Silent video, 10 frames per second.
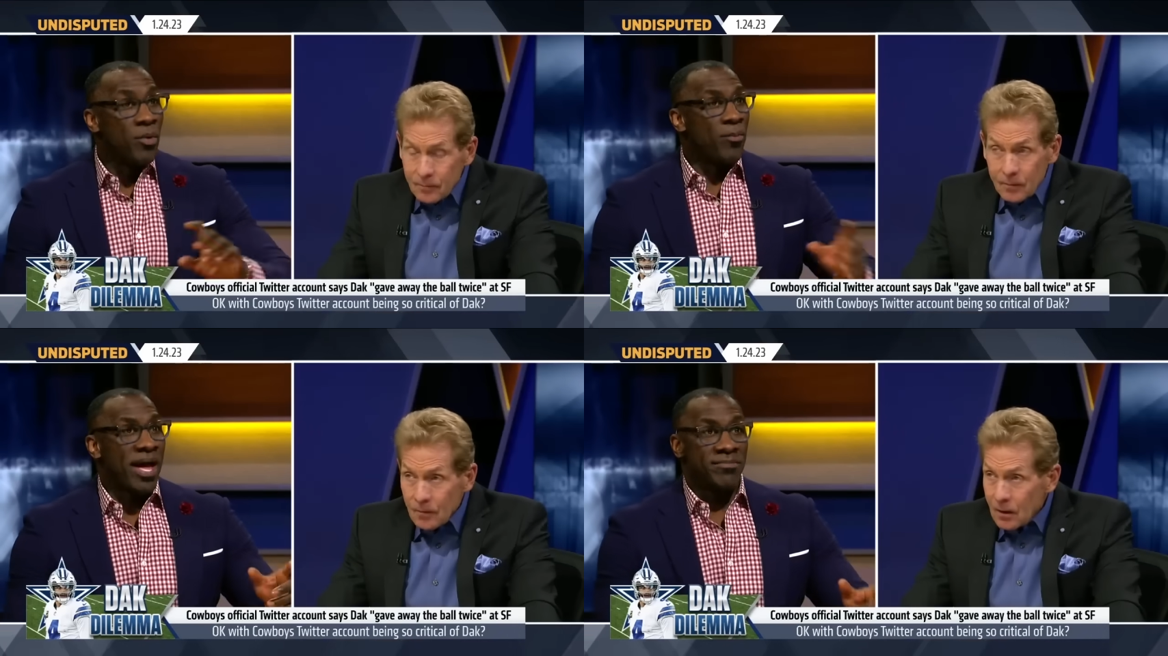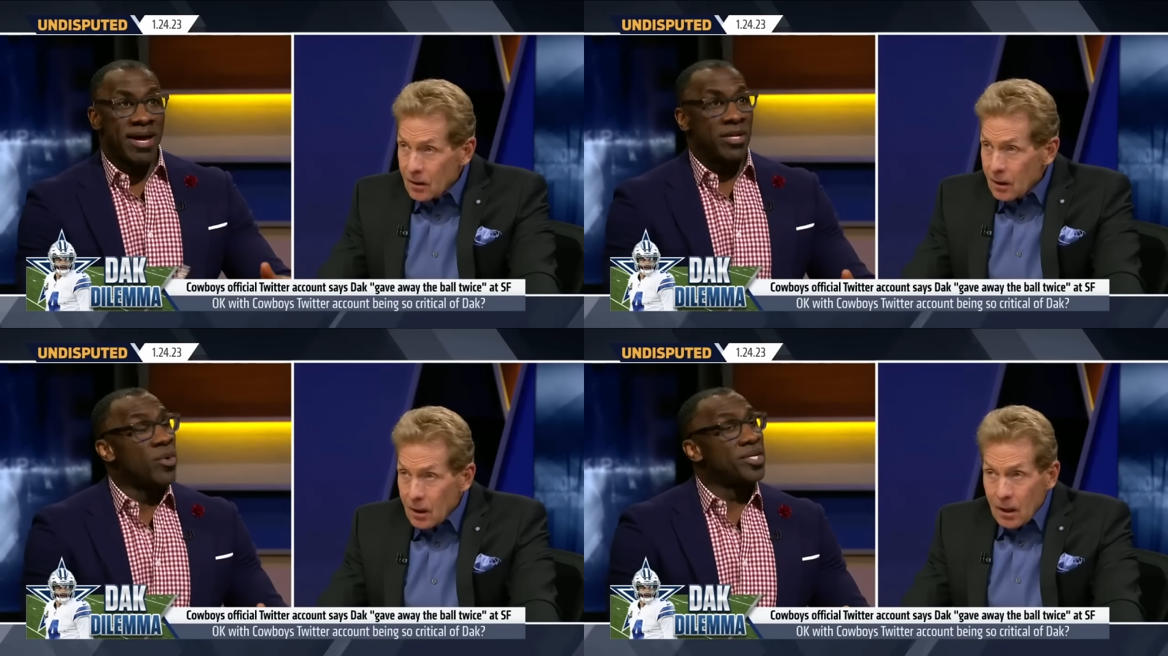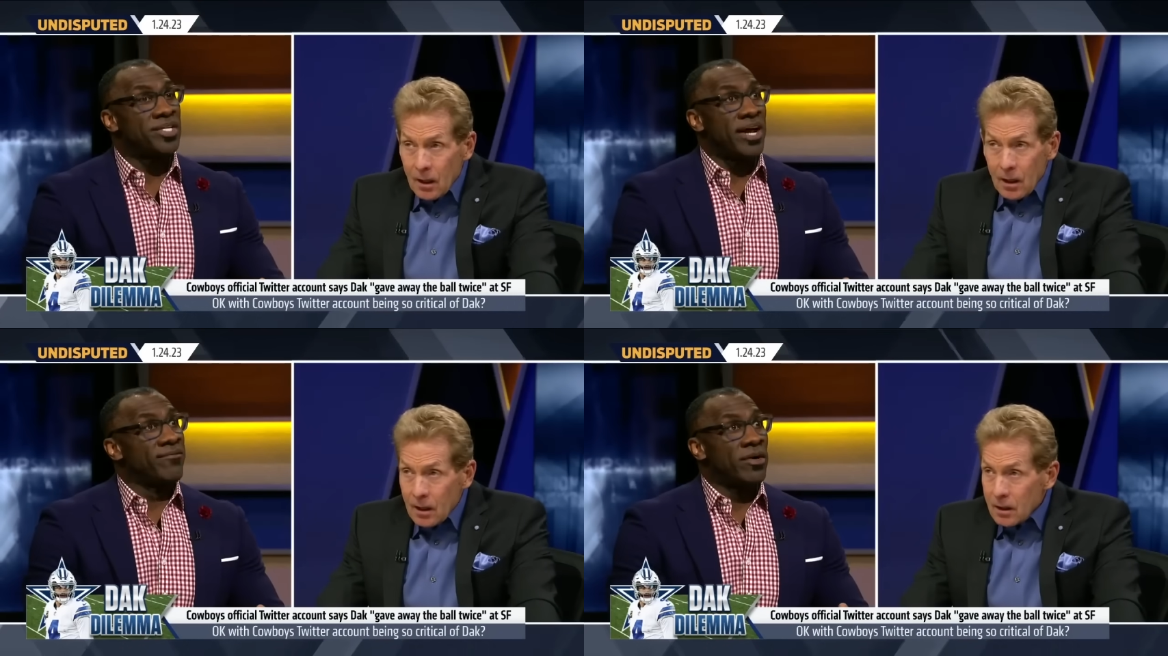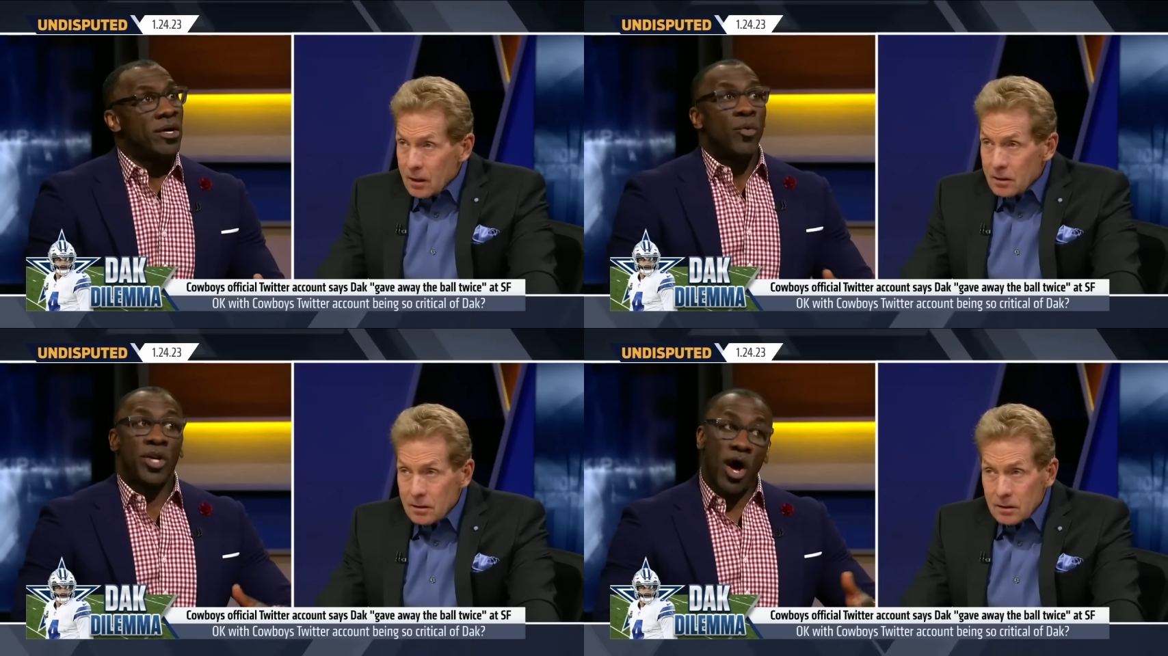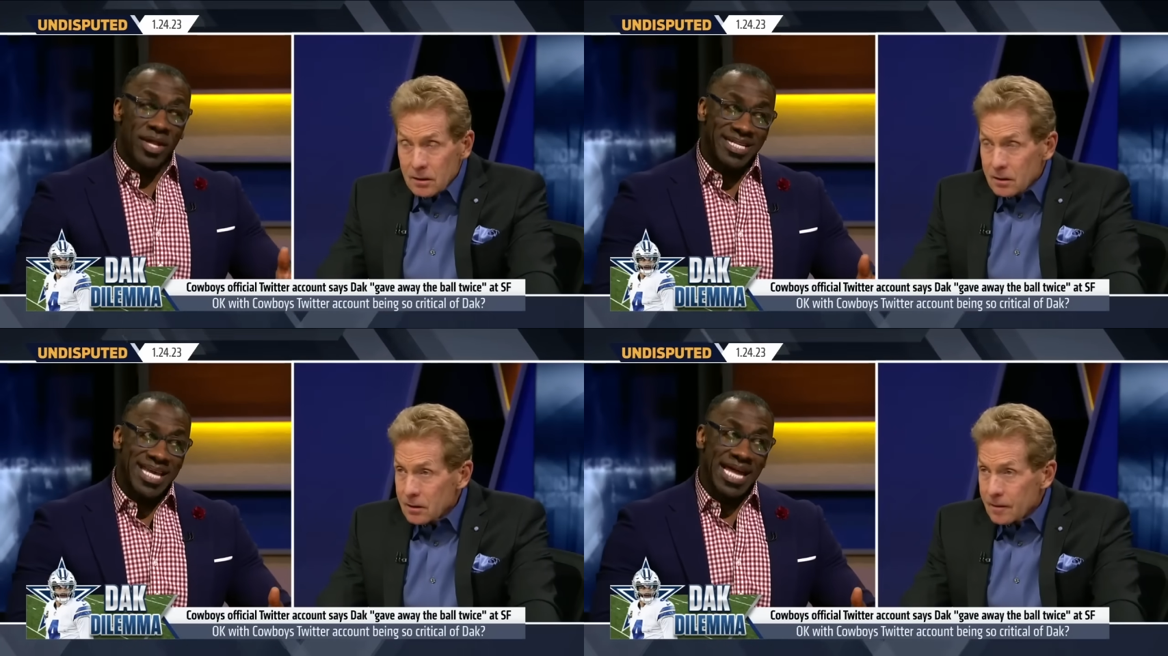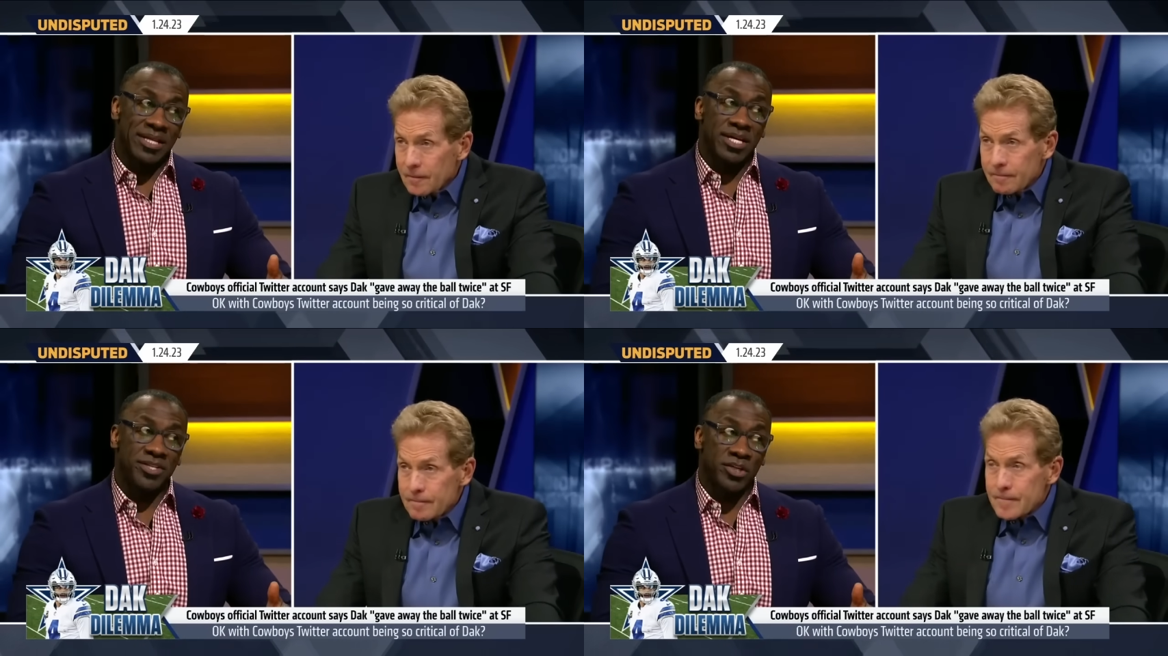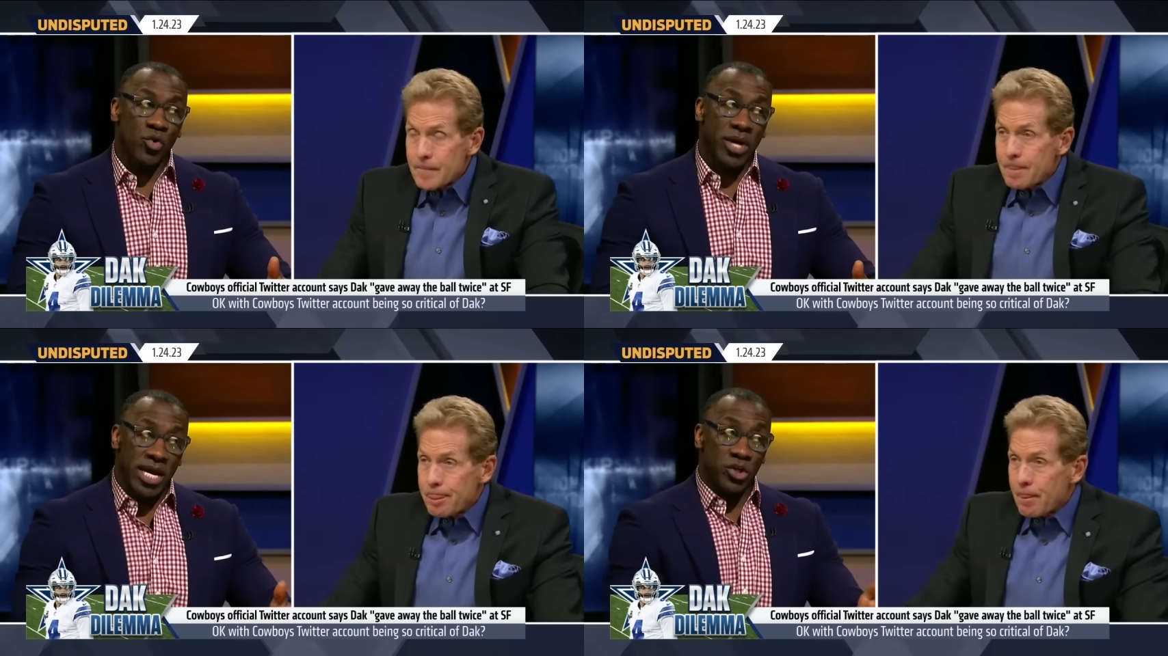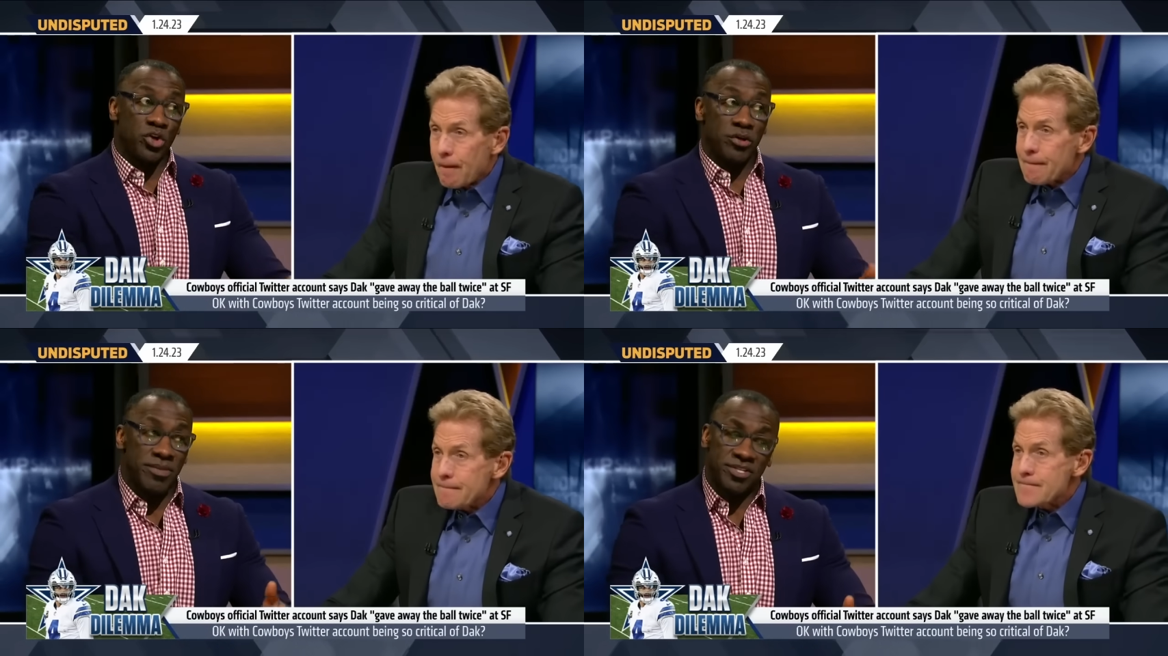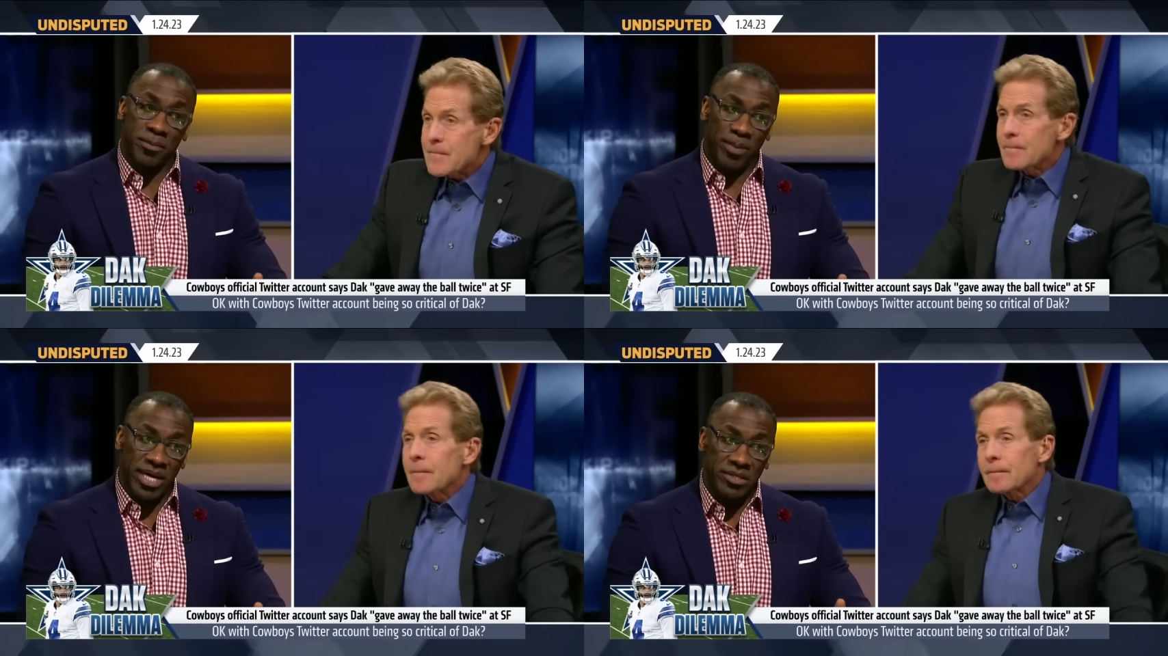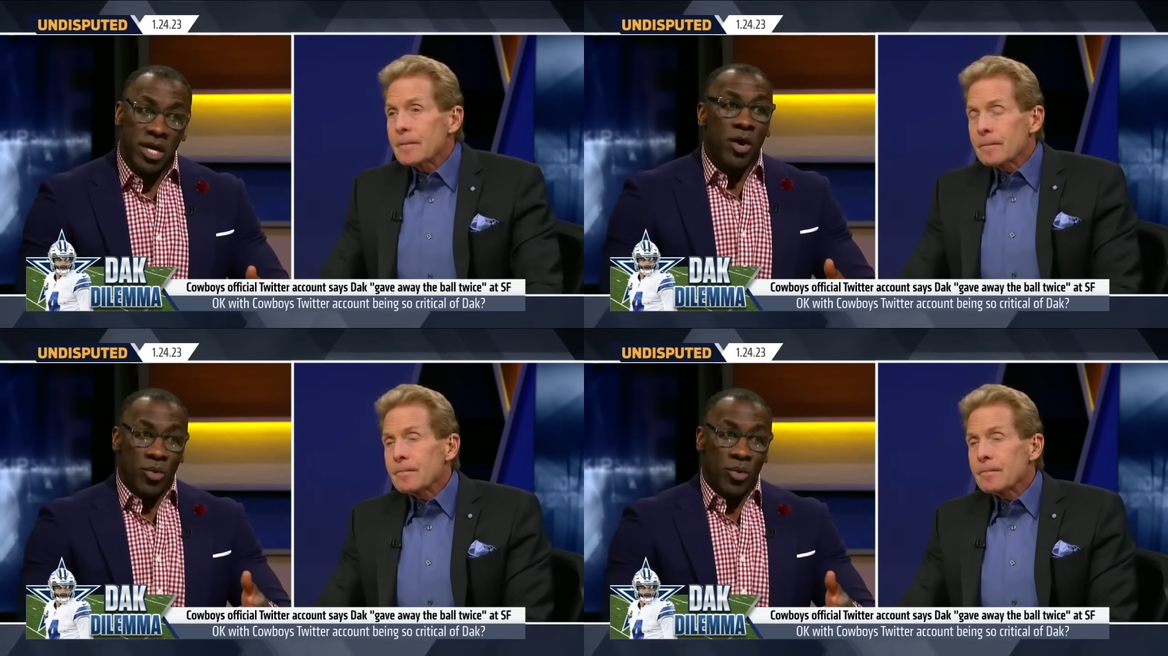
Speaker 1: when Peyton Manning went to Denver with all that talent, they said, okay, you're the missing piece.